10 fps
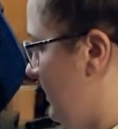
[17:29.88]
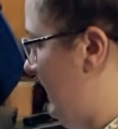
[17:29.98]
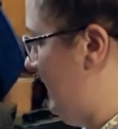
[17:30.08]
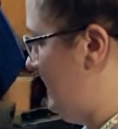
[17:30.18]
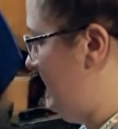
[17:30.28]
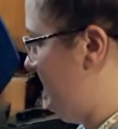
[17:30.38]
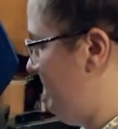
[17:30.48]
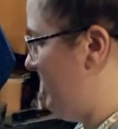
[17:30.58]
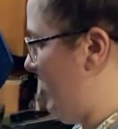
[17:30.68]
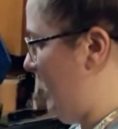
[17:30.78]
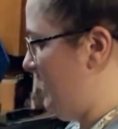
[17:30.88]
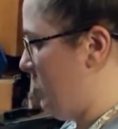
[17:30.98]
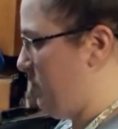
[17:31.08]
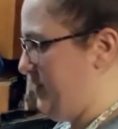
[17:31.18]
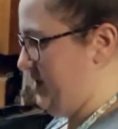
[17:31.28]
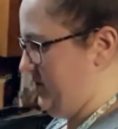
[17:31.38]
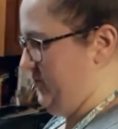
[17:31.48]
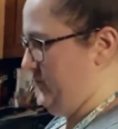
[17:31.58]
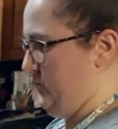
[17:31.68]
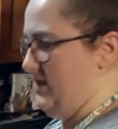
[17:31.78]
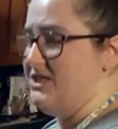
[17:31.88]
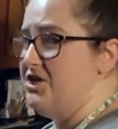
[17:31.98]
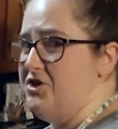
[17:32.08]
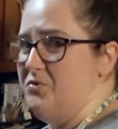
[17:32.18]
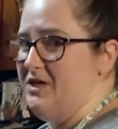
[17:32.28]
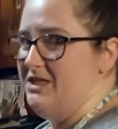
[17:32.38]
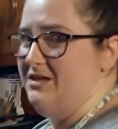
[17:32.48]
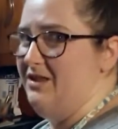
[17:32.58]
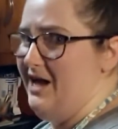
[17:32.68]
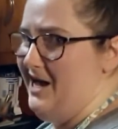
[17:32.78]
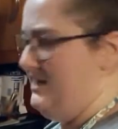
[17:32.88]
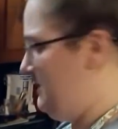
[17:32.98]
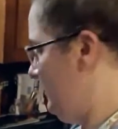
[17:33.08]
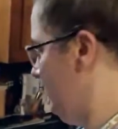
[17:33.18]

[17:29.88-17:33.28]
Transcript: It leaves that little bit of residue in the glass,